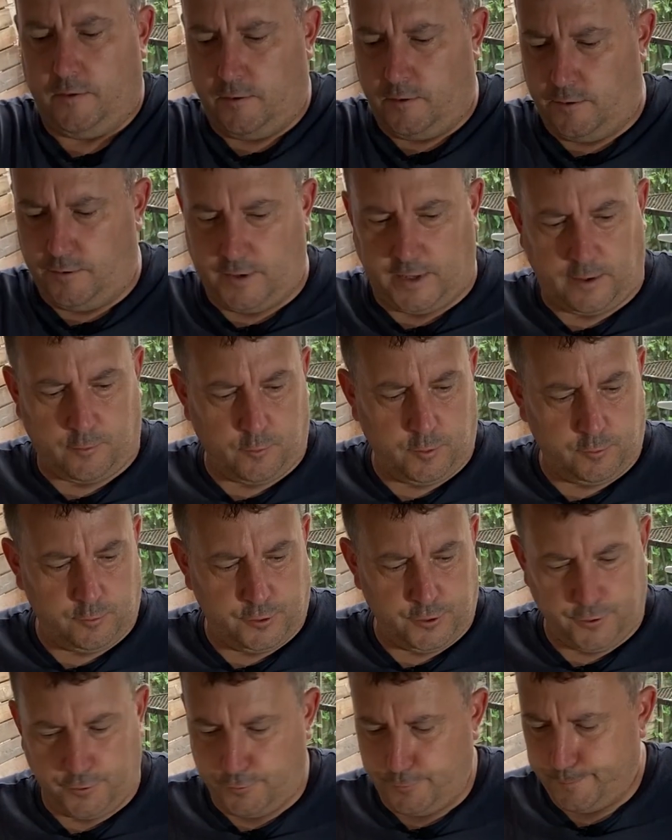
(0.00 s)
And that will
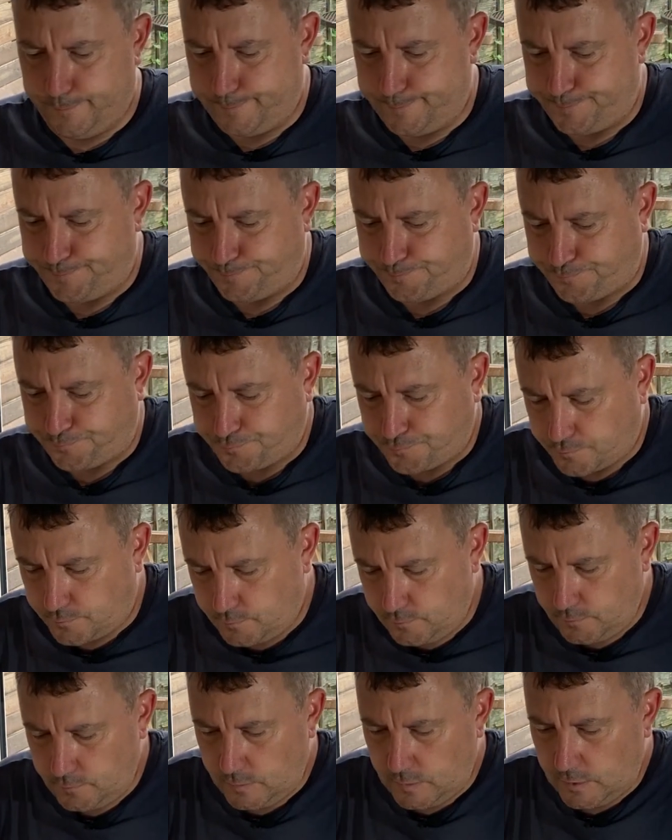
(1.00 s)
do.
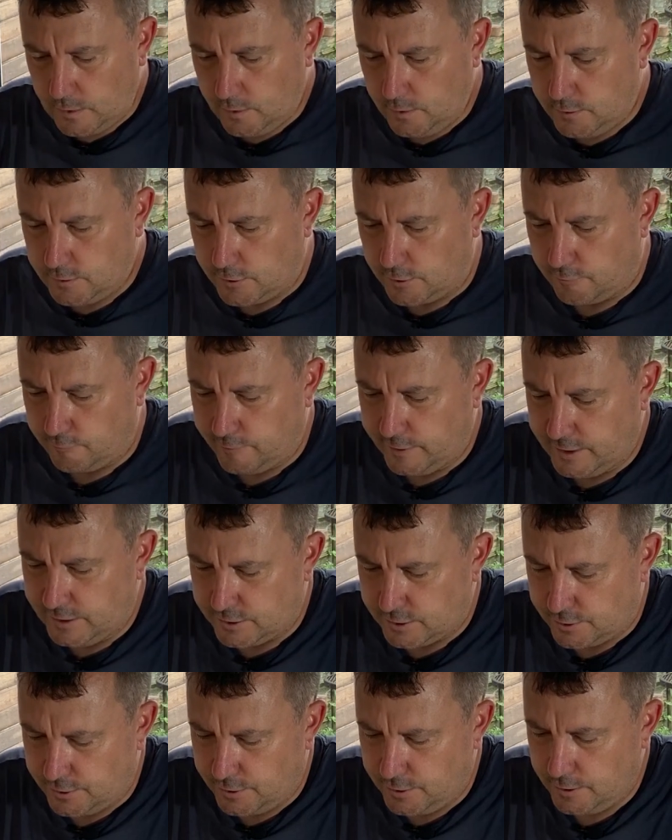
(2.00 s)
So the
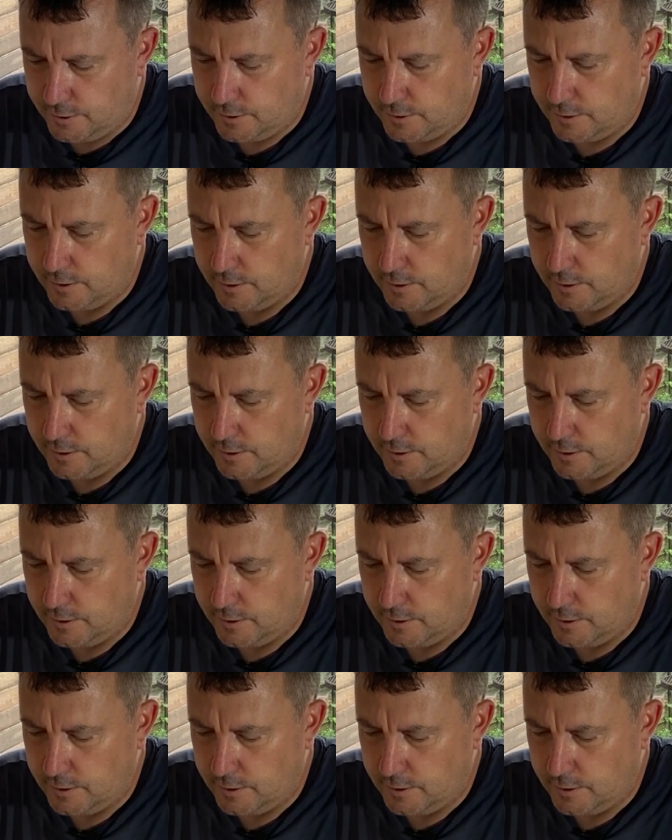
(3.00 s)
reason